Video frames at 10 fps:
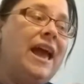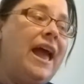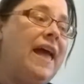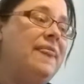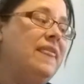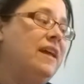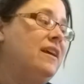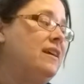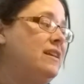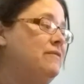and
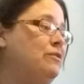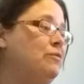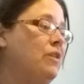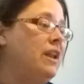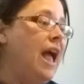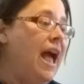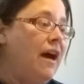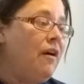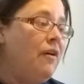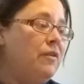then if you run
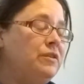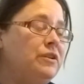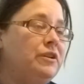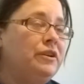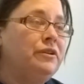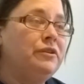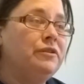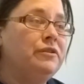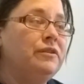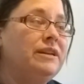out, you
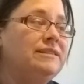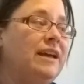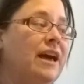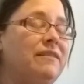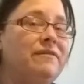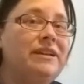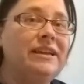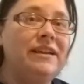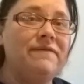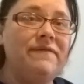know, it's kind of an
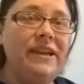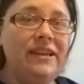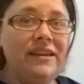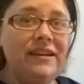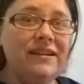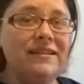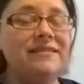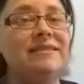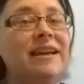inconvenience.